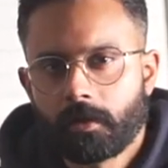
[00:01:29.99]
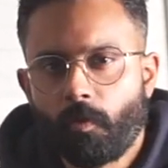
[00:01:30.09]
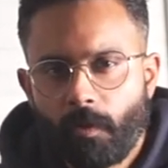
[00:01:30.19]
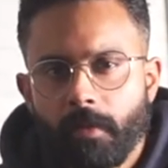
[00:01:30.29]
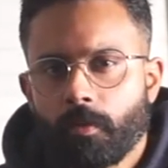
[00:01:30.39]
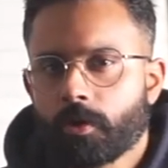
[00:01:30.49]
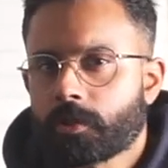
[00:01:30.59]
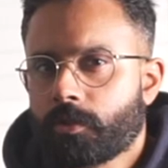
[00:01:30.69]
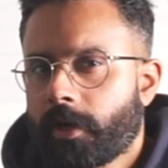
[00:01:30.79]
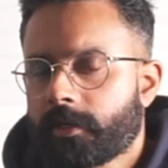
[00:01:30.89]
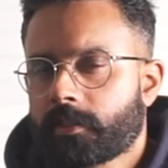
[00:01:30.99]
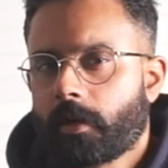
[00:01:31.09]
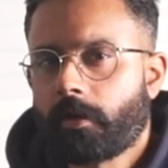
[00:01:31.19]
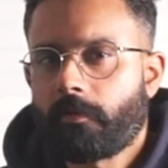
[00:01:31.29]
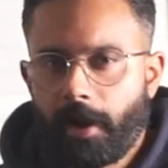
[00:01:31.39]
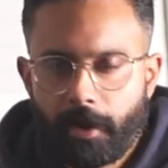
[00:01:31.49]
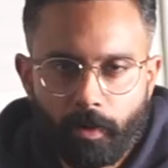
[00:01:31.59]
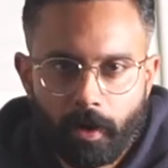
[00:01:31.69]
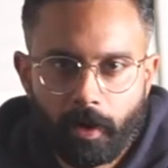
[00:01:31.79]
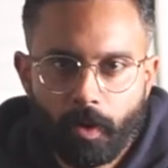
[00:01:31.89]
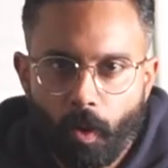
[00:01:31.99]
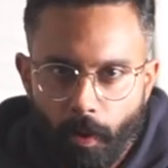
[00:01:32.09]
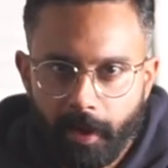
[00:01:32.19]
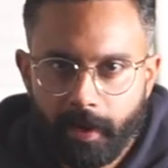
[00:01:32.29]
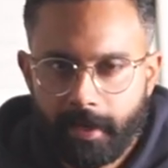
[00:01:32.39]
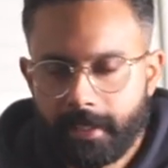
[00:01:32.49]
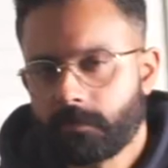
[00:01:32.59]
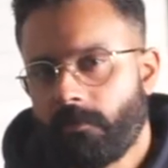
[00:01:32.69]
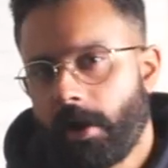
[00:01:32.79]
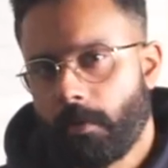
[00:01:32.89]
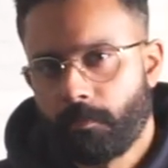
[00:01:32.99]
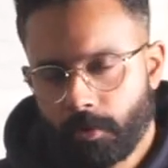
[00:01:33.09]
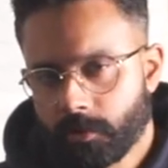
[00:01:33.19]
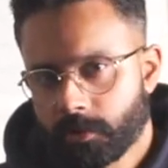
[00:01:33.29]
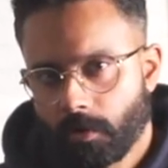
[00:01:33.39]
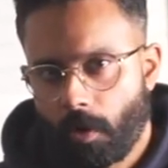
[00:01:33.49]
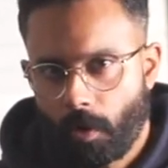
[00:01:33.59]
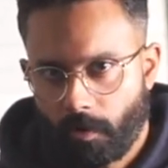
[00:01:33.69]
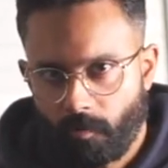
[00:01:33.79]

The way most students try to learn coding is via books or